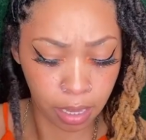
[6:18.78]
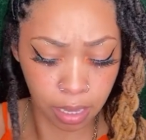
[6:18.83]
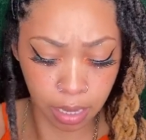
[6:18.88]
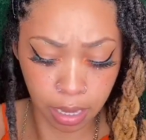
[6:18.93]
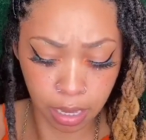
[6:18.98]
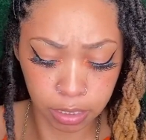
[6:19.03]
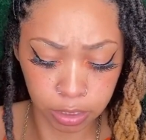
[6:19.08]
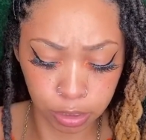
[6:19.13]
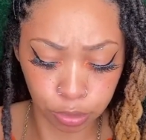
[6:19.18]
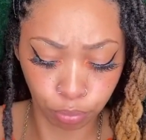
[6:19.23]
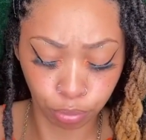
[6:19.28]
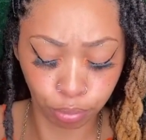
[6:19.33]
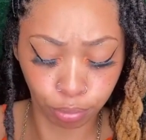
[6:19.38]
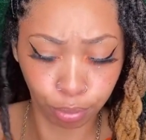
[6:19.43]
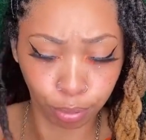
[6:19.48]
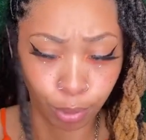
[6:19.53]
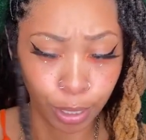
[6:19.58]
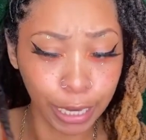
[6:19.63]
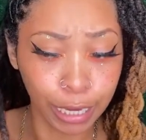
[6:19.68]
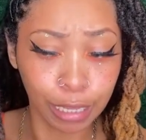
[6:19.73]
and that's
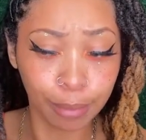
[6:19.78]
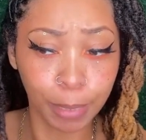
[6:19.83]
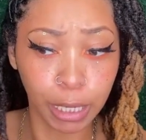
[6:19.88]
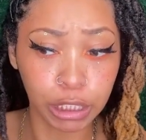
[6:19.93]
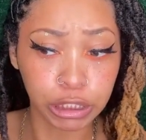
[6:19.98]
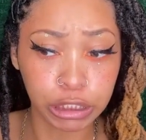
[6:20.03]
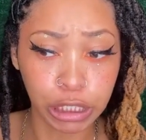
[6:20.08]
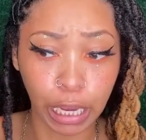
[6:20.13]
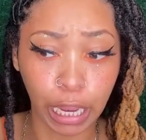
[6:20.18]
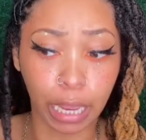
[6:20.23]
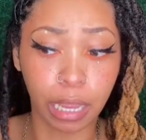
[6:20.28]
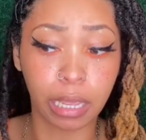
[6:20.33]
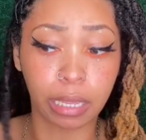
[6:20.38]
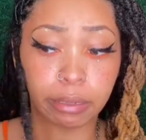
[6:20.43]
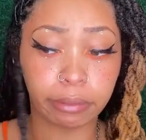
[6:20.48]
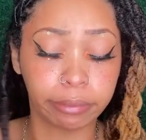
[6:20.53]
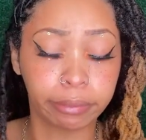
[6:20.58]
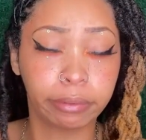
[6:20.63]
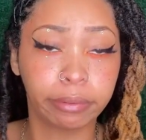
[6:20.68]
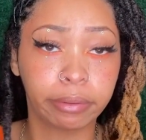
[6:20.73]
pretty much
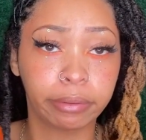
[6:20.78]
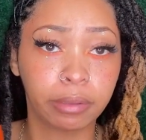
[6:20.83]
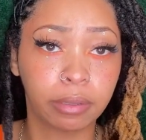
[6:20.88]
it.